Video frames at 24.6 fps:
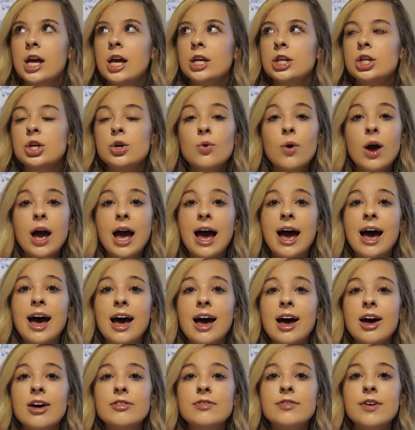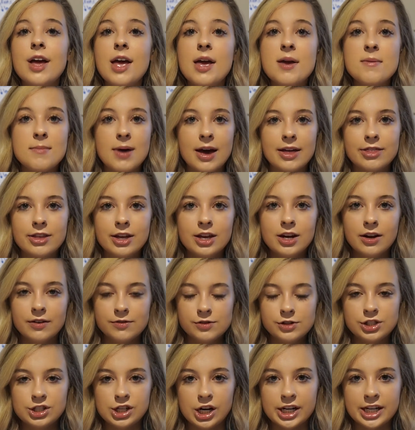you have a method of
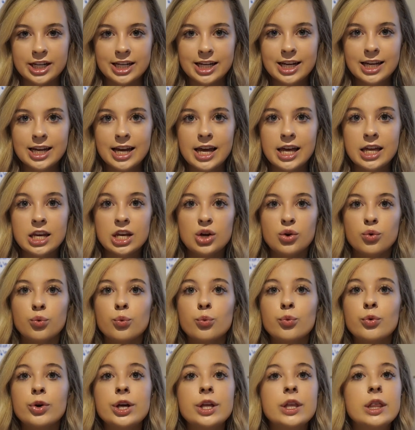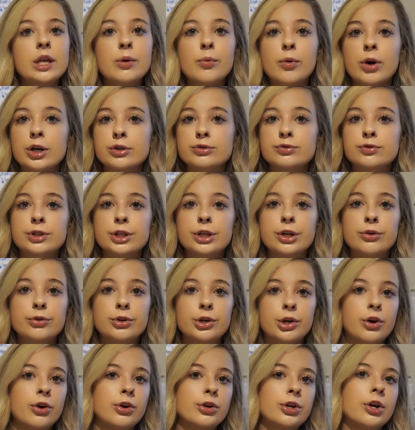studying and it really works for you,
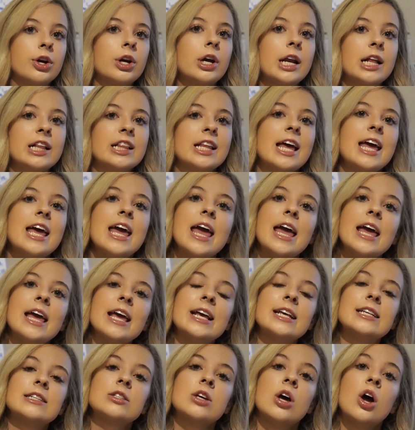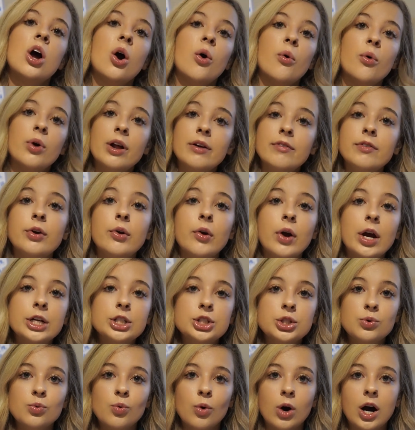you know, you're getting the A's or whatever
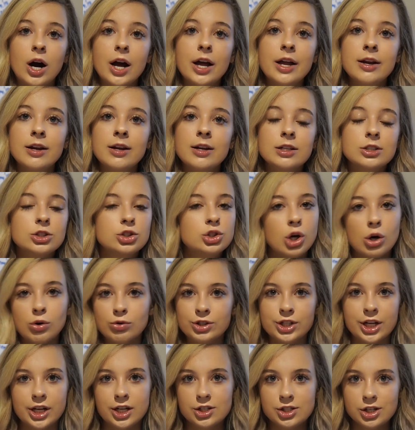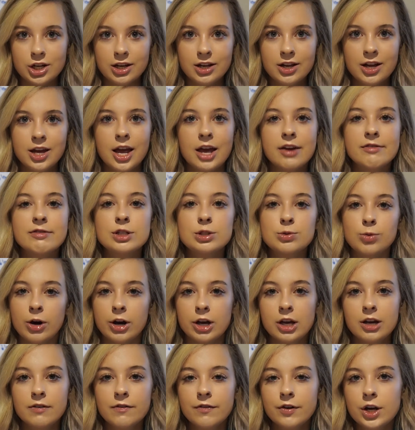grade you want, don't change it. If it's
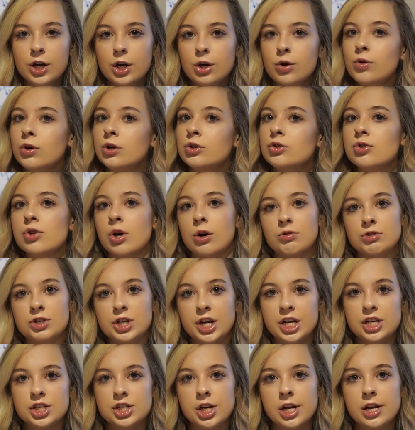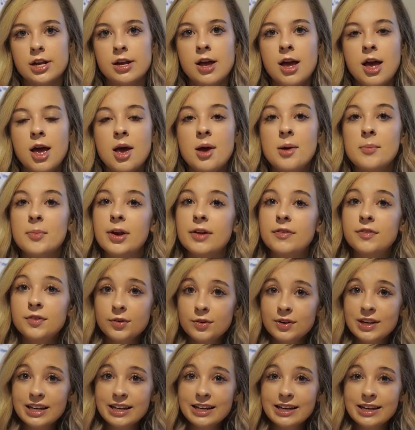working for you, don't change it. But if
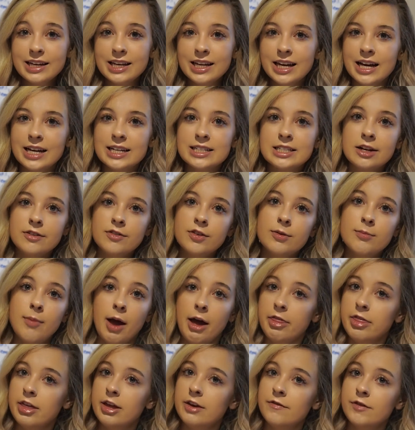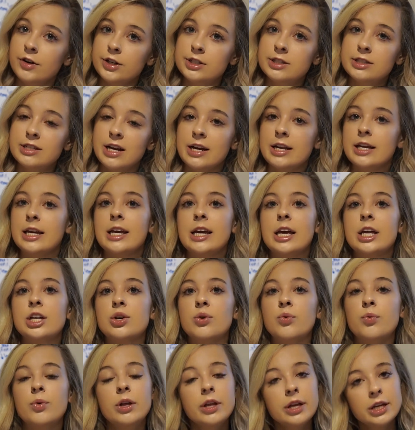you need a different method for studying and
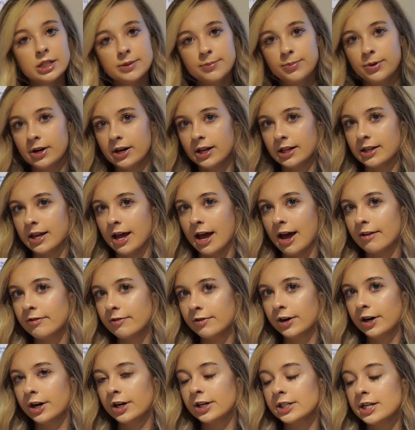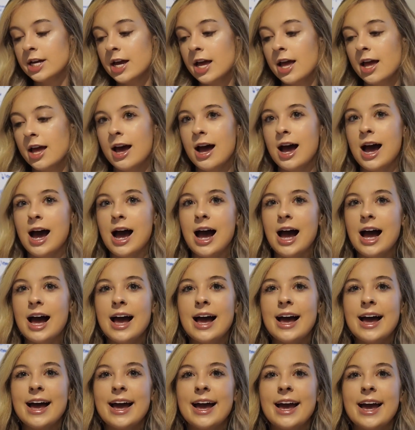you're willing to put in the effort,
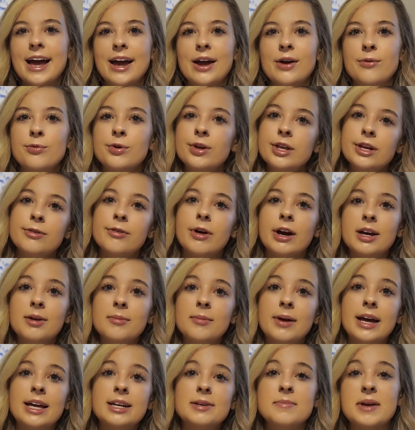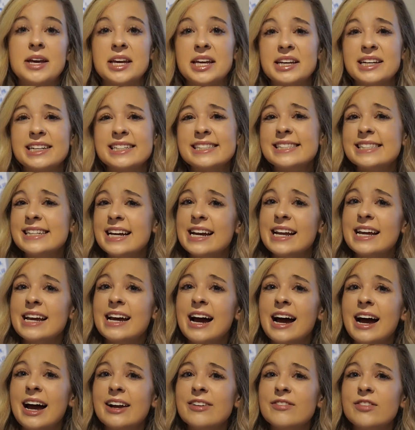I really recommend making a study
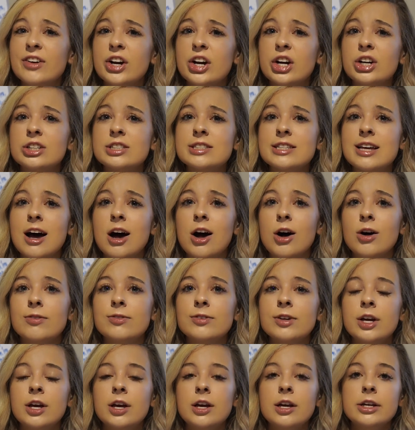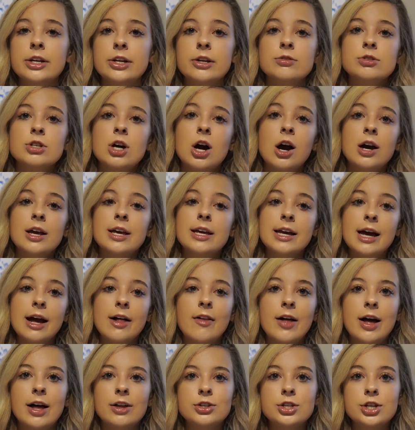guide for yourself, you know, talking out
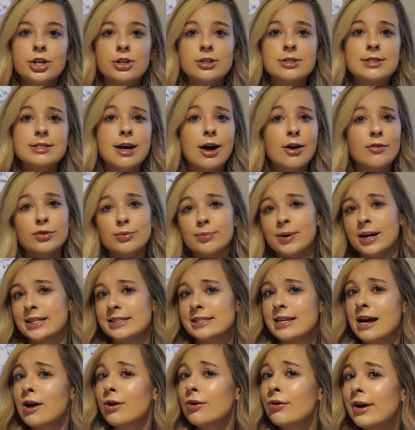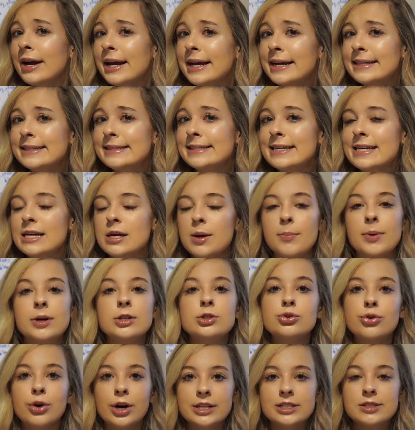loud to yourself. You might sound crazy, but
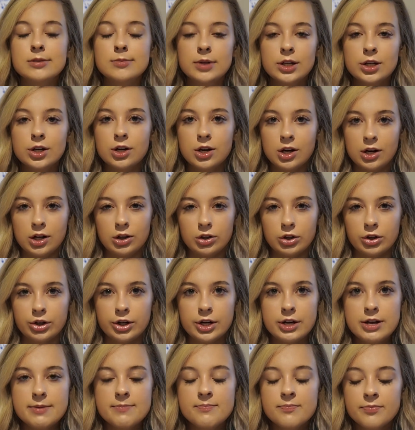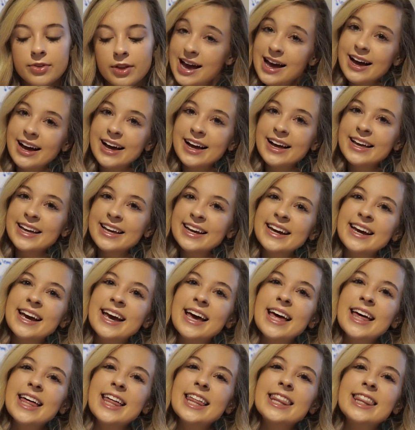trust me, you're gonna learn it. Yeah.
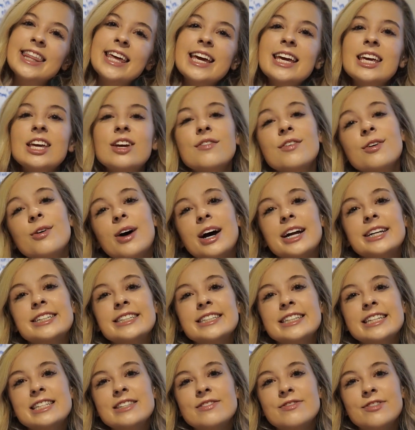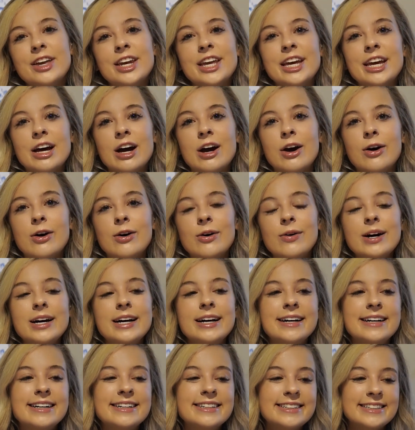Thank you for watching this video.
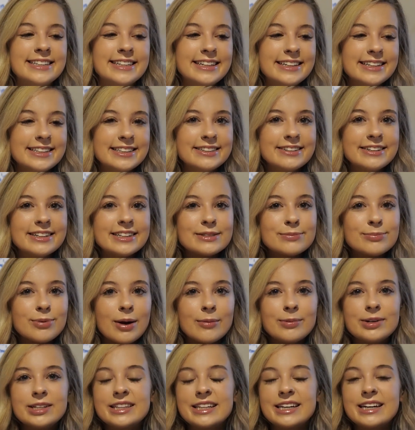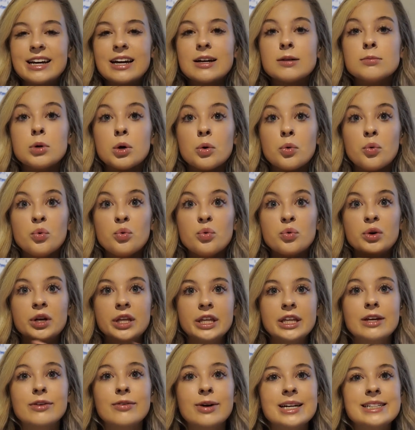You guys probably think I'm
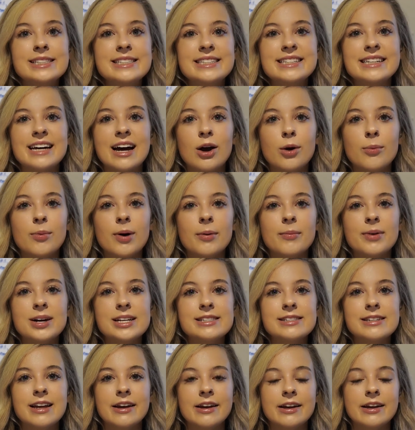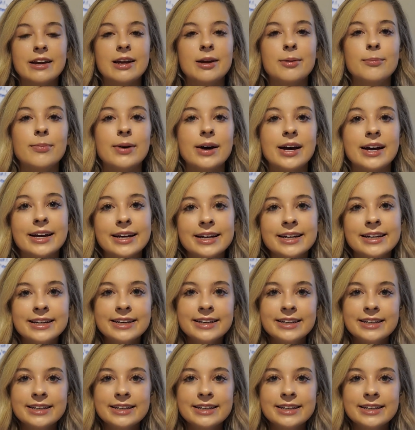really crazy now about my studying, but